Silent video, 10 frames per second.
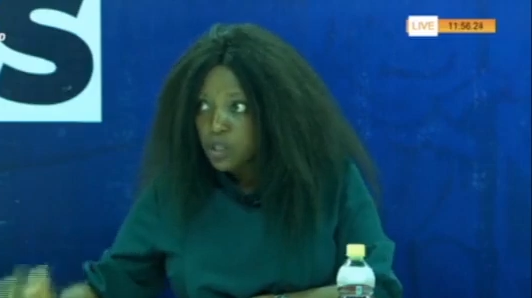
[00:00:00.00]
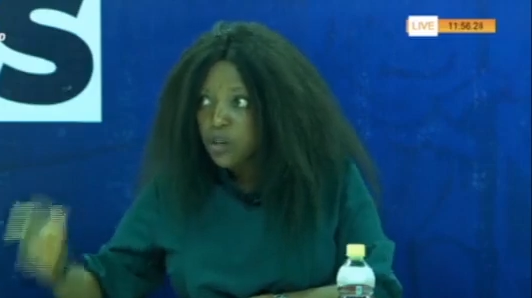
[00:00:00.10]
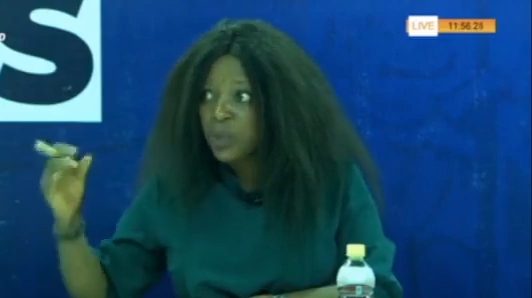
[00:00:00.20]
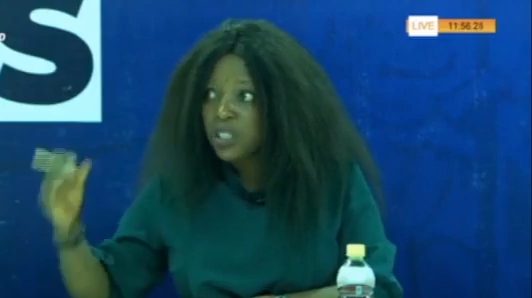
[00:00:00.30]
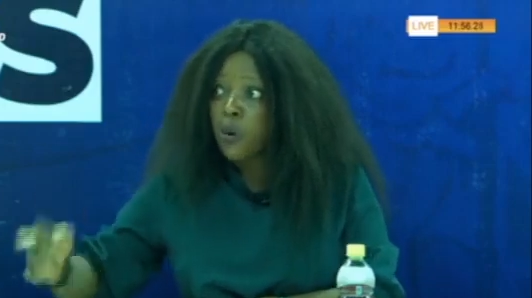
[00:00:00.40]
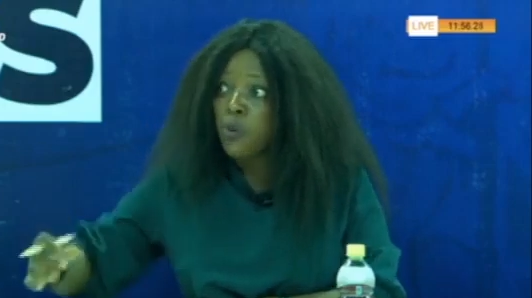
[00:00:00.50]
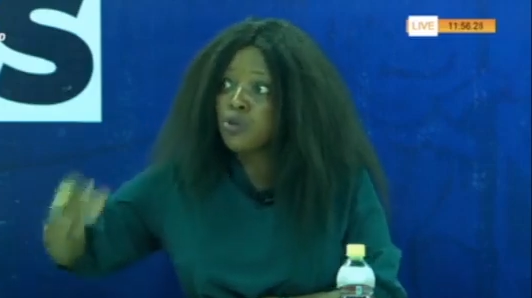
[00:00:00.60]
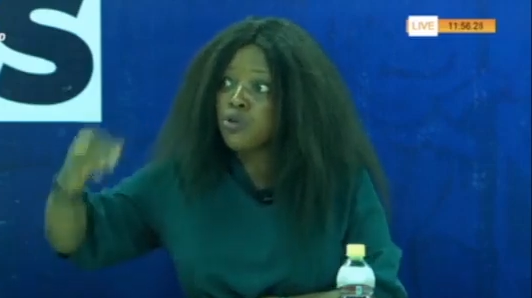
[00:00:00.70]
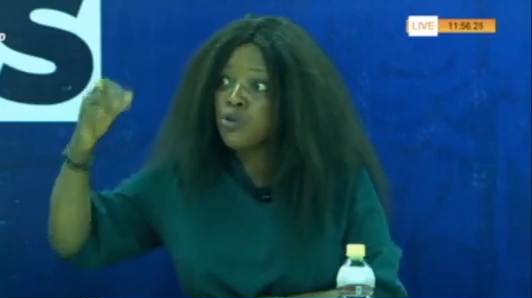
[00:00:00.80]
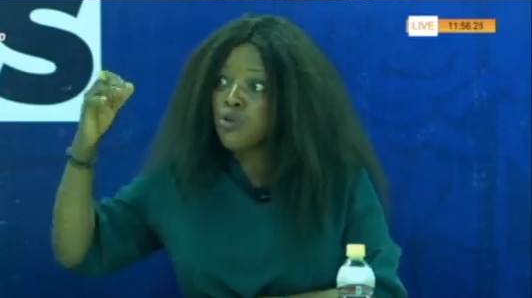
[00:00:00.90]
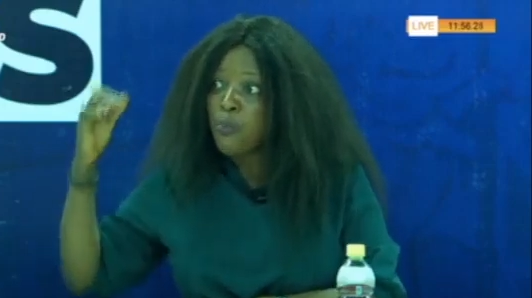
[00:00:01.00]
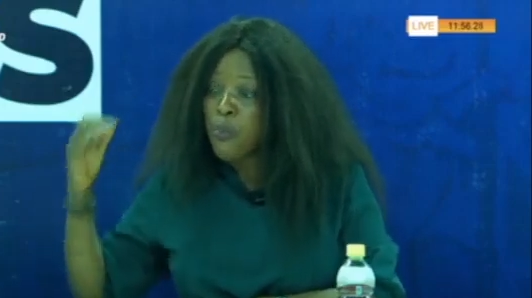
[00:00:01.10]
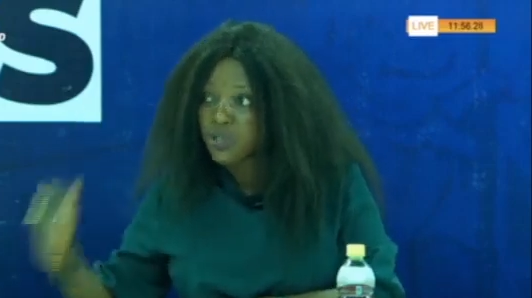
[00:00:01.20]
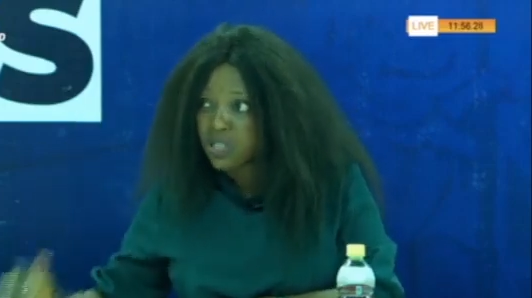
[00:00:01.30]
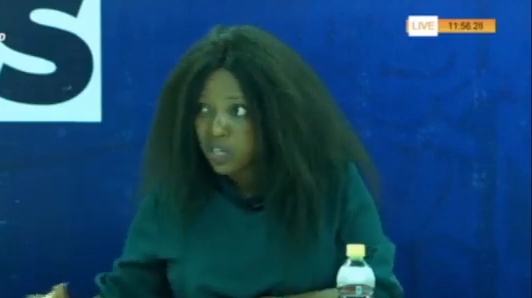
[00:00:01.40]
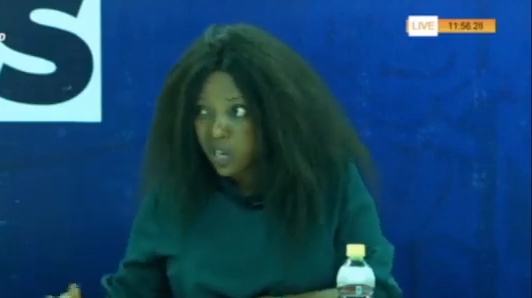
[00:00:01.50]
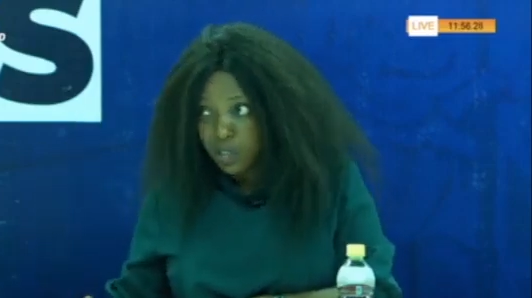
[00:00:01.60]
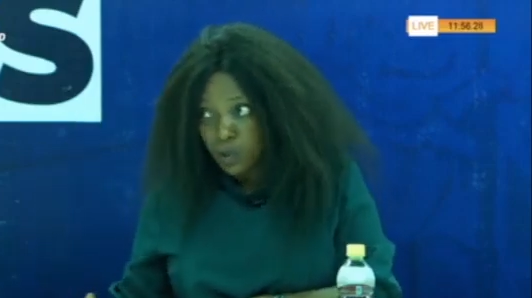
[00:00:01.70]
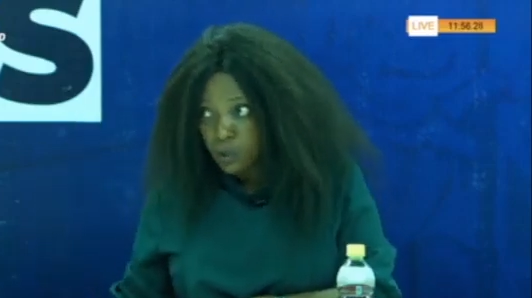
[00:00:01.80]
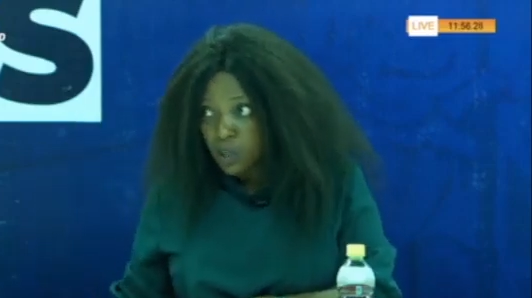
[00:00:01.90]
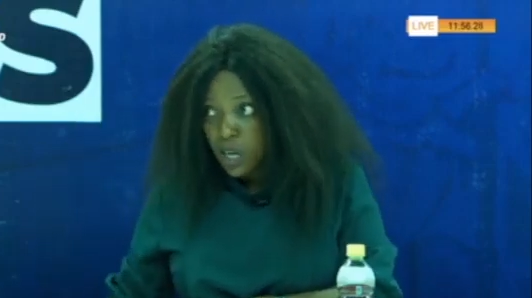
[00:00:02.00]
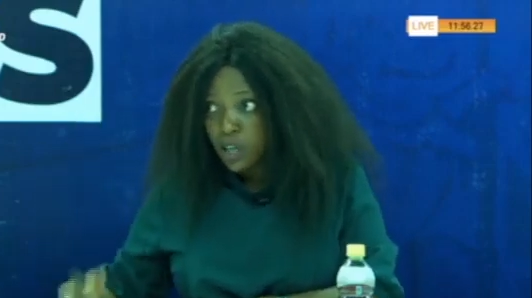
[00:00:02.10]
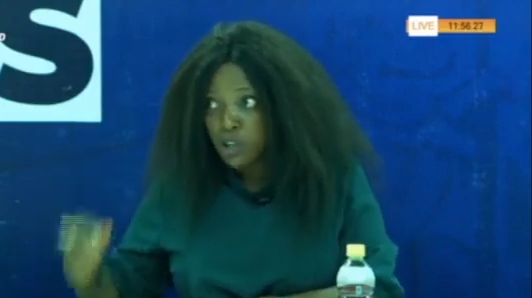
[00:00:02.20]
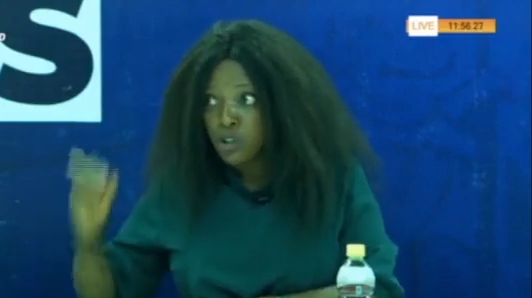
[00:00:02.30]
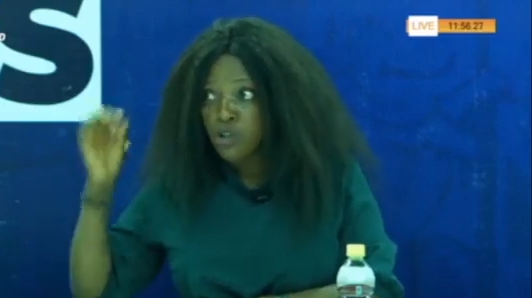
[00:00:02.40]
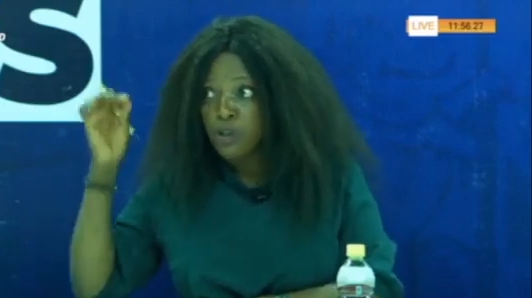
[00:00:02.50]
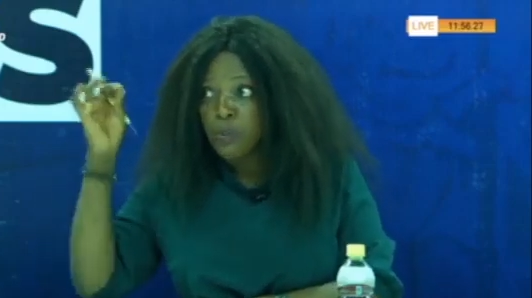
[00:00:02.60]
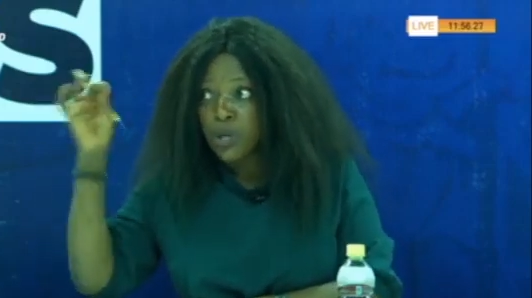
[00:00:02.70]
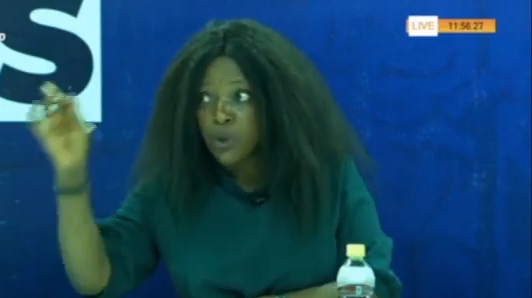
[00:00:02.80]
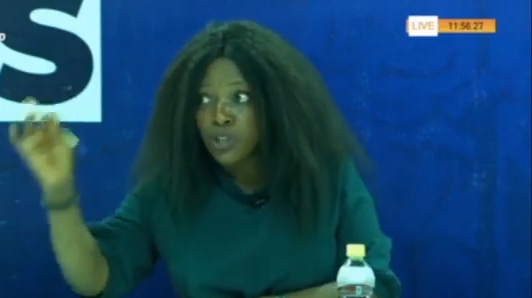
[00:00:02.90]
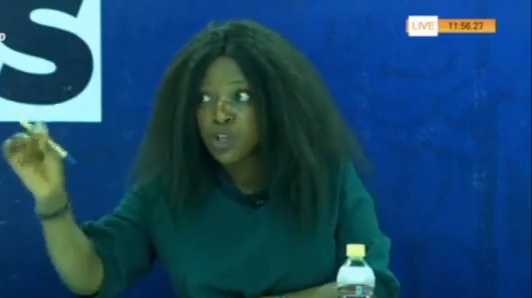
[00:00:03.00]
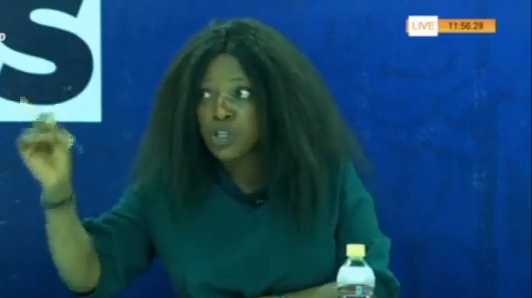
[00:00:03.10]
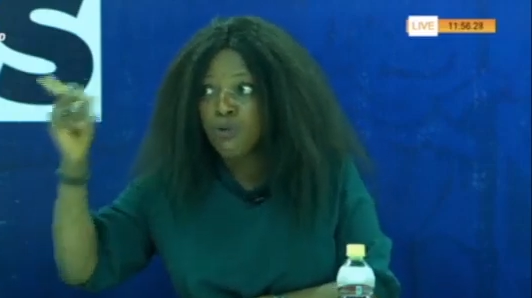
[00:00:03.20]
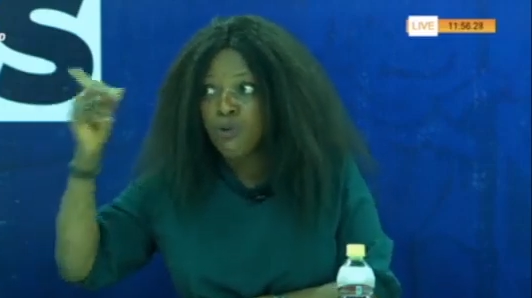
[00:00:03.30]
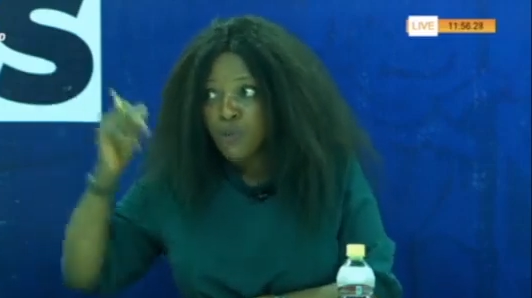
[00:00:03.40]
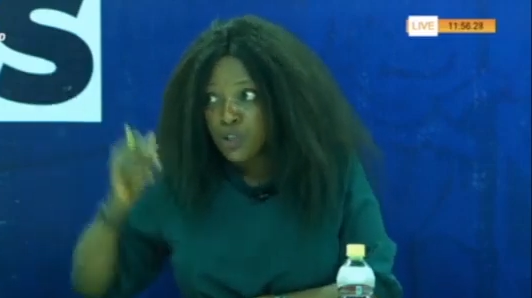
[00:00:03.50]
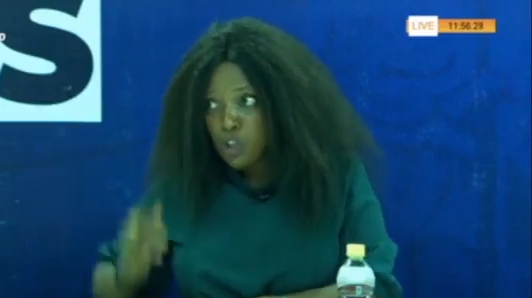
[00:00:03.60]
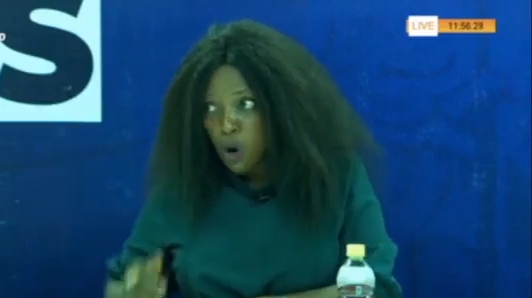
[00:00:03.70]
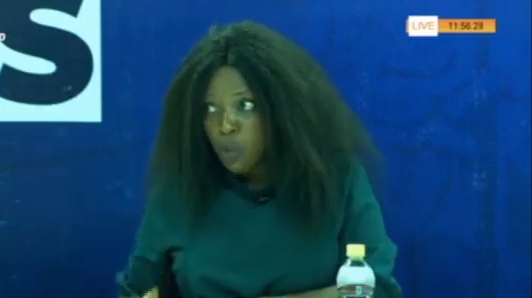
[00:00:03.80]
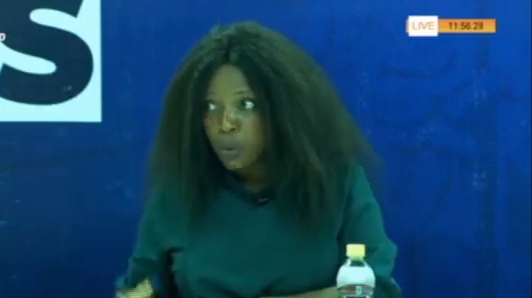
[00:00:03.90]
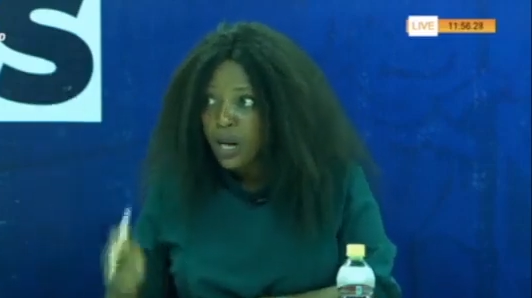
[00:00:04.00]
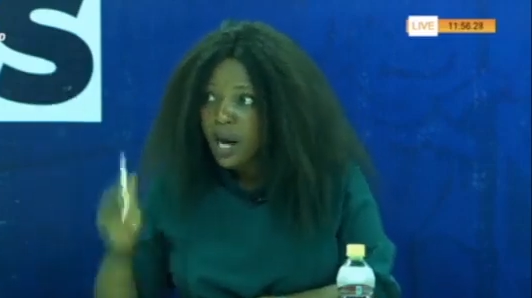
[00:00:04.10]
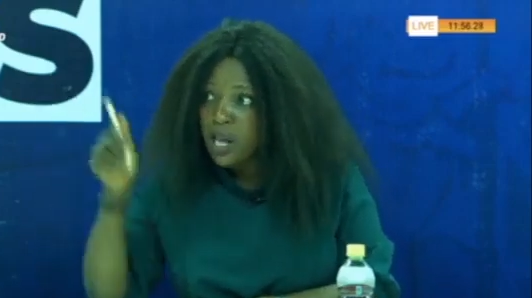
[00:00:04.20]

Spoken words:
somebody that wants to support Sierra Leone, and not somebody who just look for job,